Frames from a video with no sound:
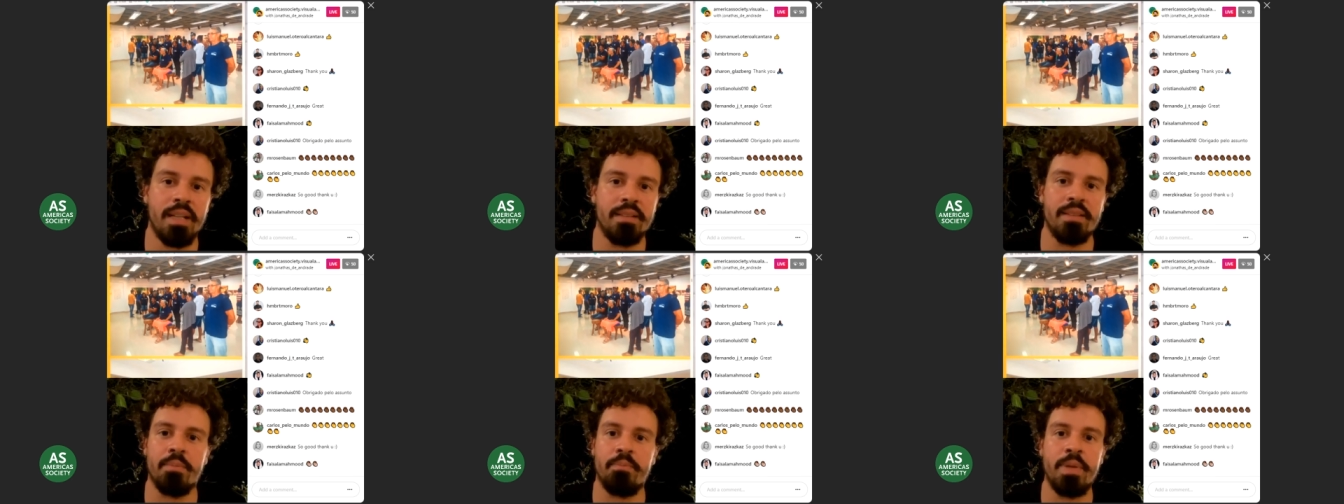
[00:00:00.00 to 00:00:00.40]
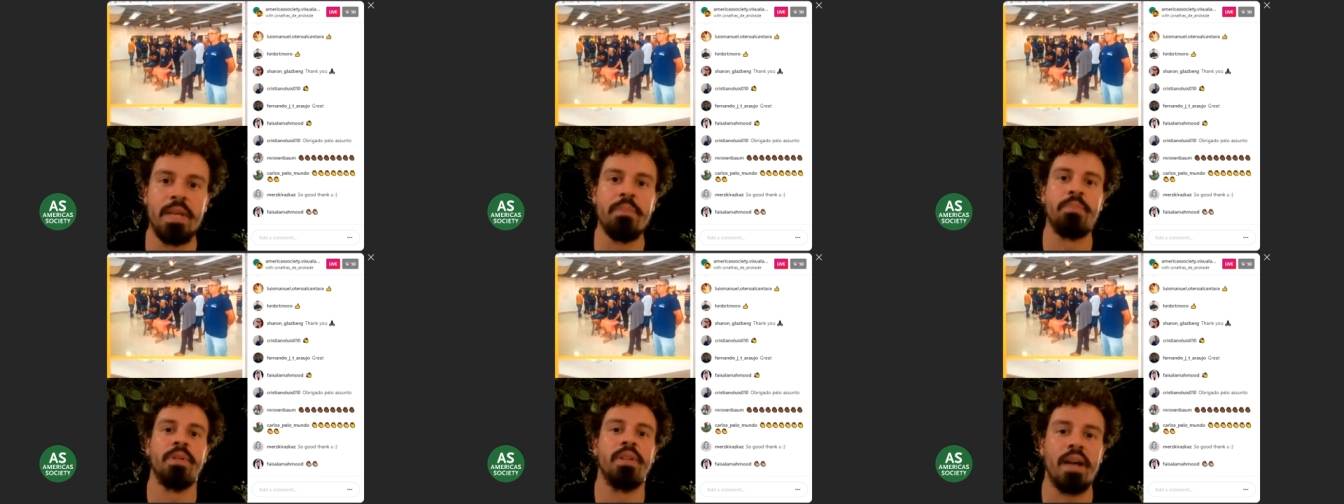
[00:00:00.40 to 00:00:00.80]
and the
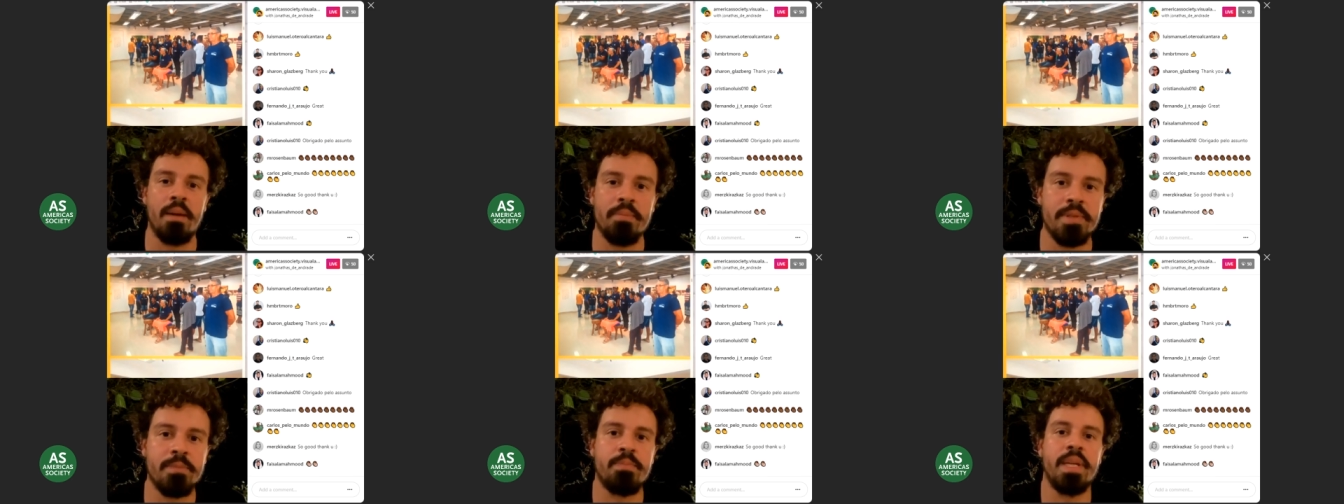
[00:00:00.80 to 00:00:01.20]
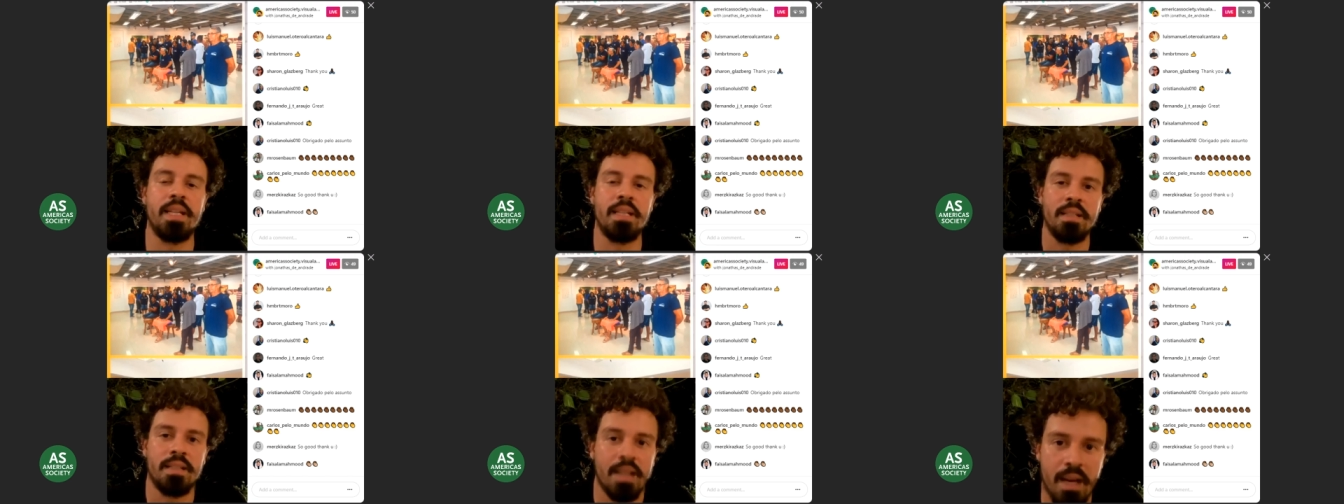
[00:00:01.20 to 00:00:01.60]
people I'm
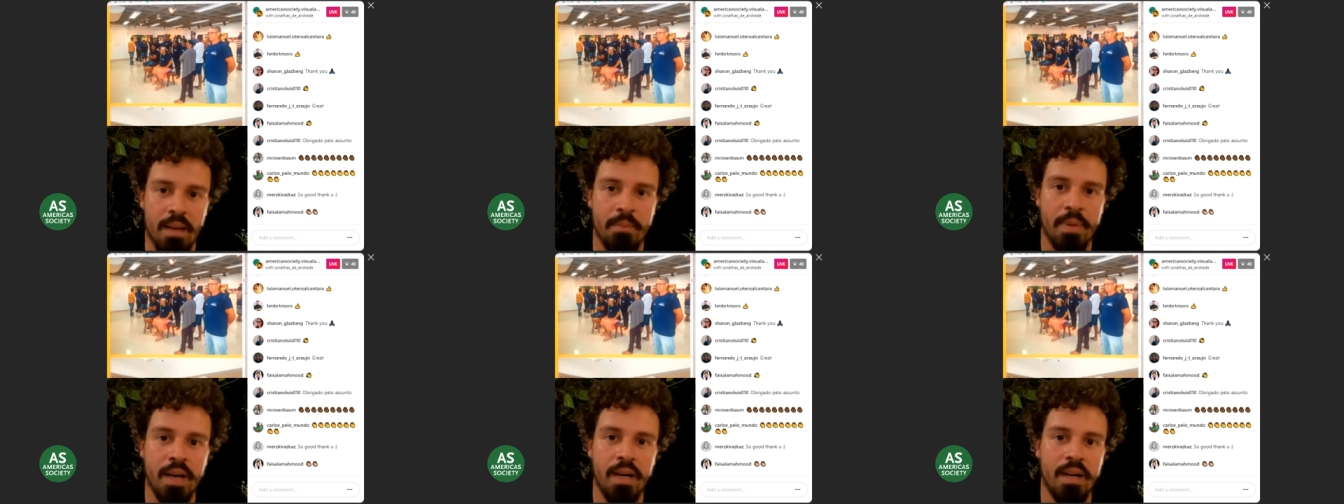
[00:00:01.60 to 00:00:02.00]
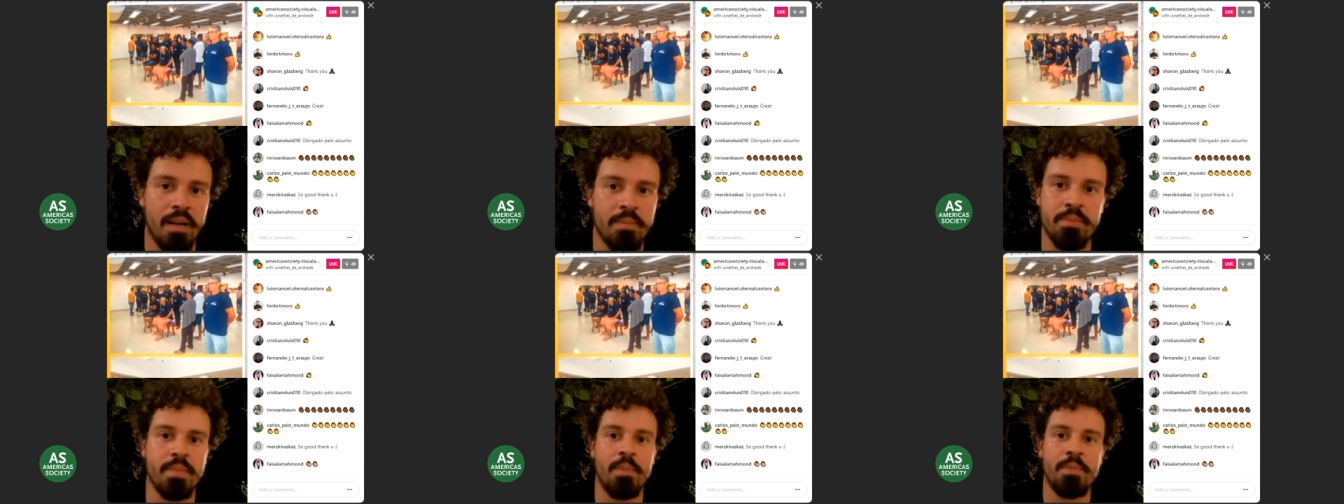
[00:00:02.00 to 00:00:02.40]
speaking
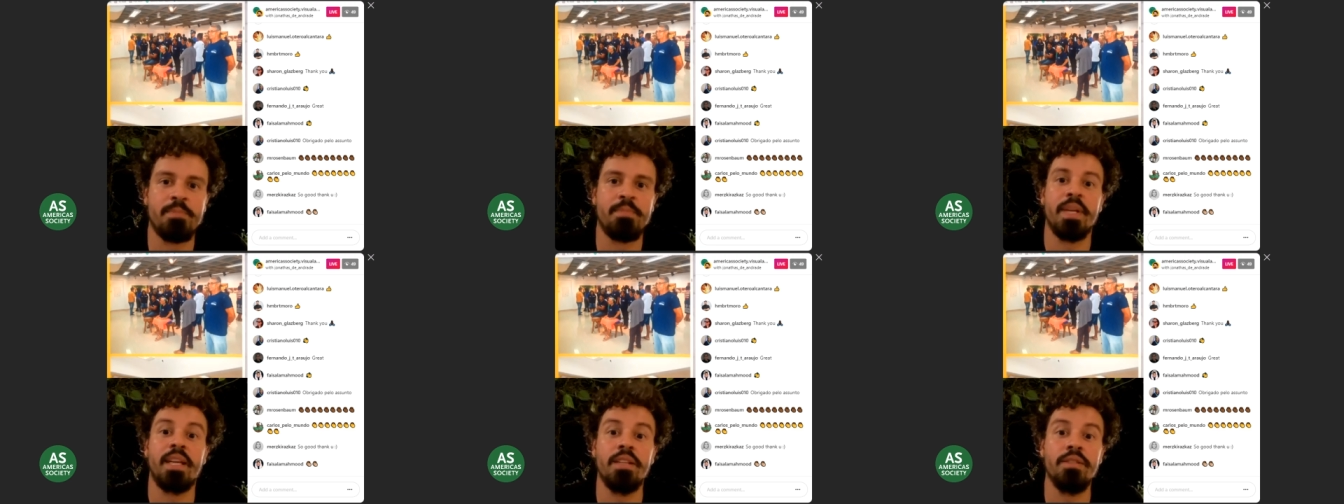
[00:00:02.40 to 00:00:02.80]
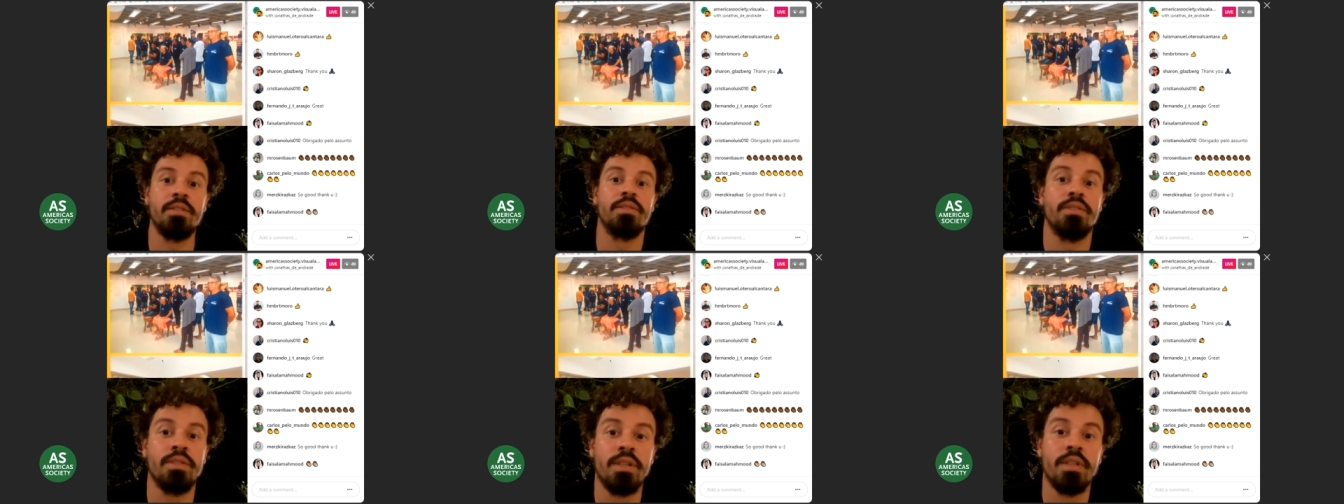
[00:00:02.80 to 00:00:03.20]
about. I'm speaking